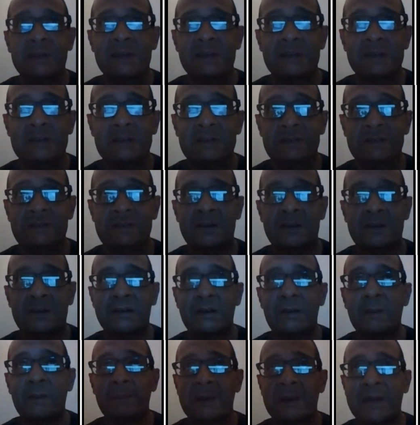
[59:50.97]
He's
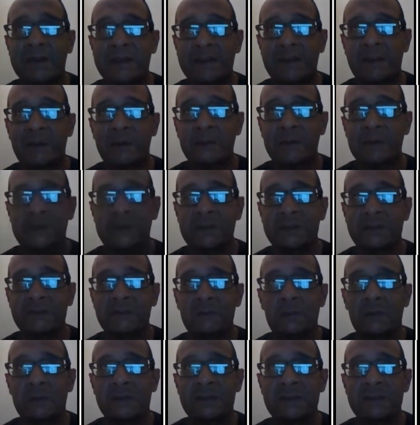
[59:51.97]
gonna come back healthy,
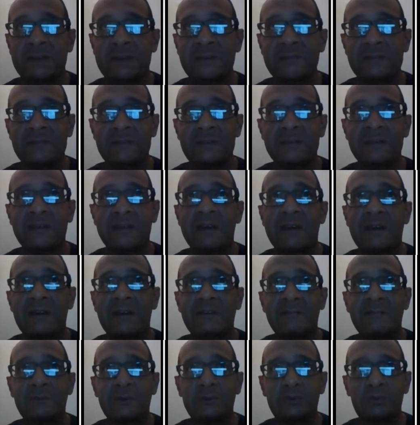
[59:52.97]
so I think he's gonna
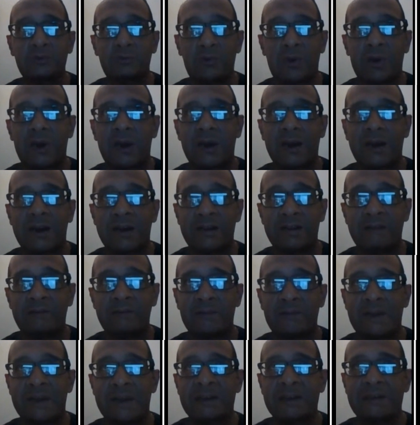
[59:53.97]
have a drive,
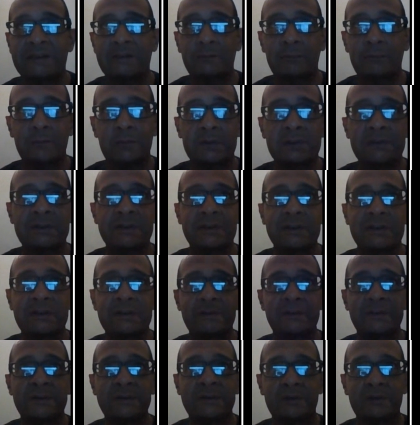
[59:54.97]
and it's really
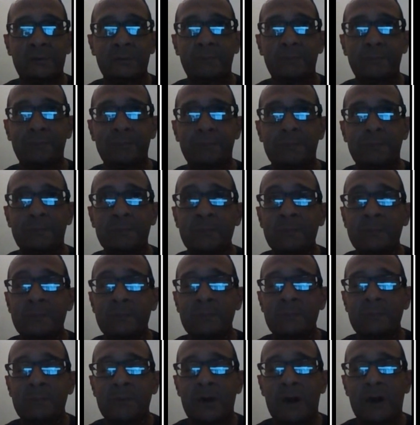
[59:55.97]
going to
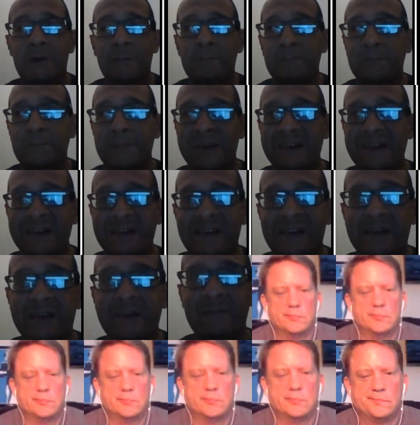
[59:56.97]
make
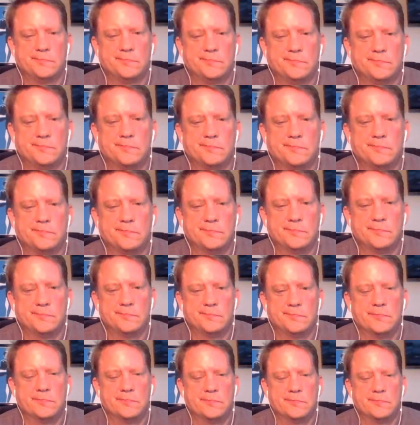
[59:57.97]
him
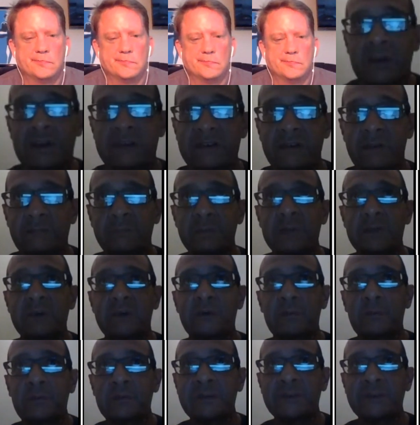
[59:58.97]
more like the player we